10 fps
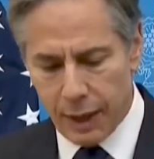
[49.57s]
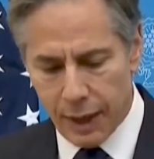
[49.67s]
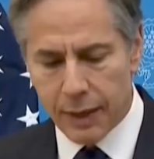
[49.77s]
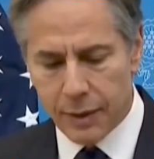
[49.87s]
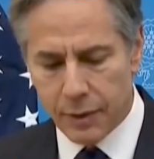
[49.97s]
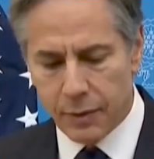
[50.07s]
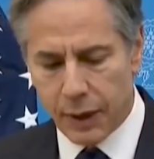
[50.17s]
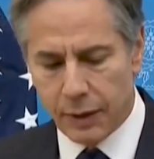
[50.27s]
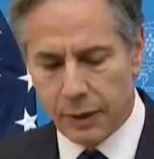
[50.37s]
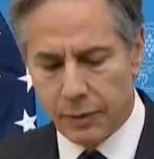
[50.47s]
and
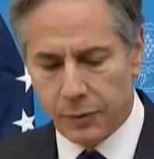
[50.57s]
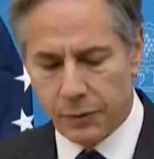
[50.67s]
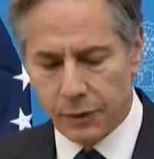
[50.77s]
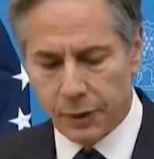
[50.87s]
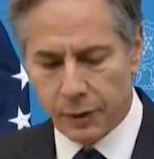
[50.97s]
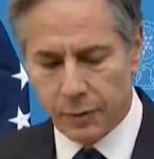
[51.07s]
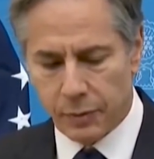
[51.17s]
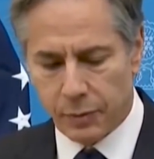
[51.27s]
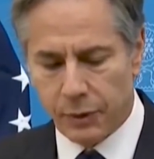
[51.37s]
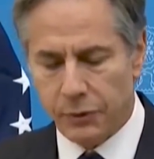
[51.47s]
that gives
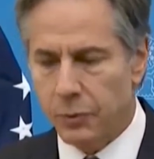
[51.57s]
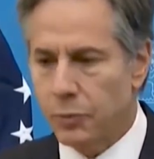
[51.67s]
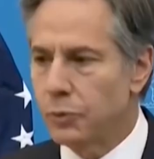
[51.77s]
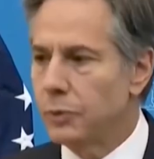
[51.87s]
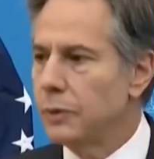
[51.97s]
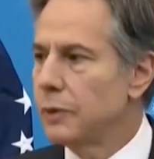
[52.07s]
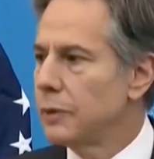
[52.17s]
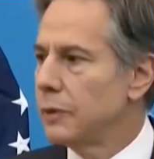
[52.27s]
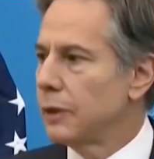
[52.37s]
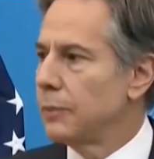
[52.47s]
uh, President Putin
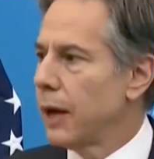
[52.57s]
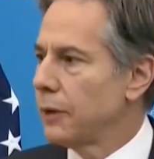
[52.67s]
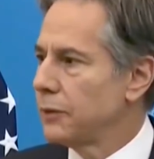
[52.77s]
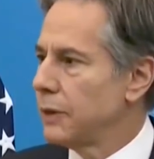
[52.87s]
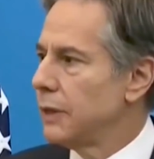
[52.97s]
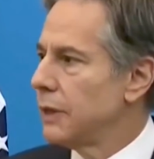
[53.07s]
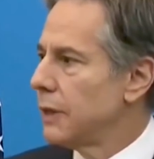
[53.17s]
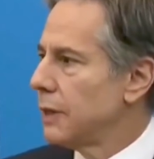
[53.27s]
the capacity,